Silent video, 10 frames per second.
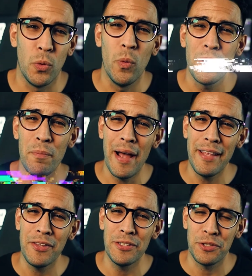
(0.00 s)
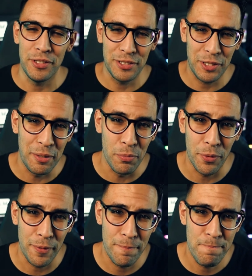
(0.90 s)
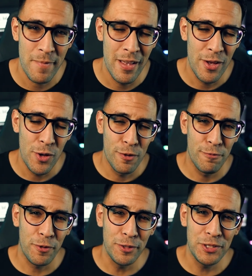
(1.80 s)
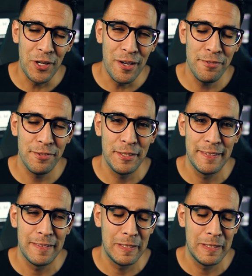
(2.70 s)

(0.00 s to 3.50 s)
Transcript: what are my thoughts on this keyboard? First off,